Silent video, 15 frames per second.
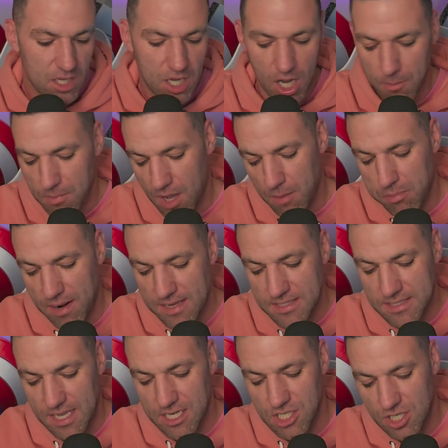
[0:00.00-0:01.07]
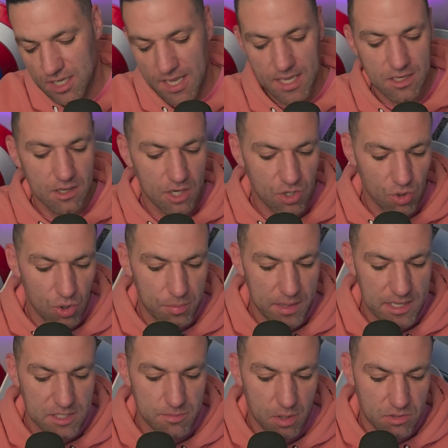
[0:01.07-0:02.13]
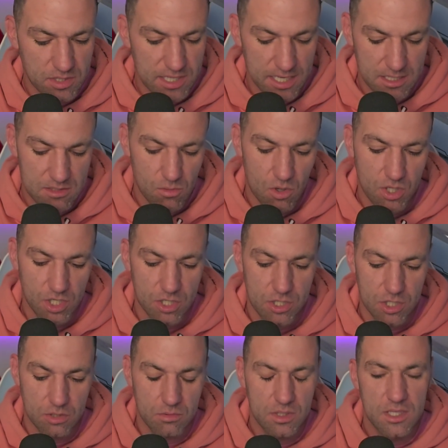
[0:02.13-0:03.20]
I'm not a PlayStation kid. I grew up an Xbox kid, so what can I do?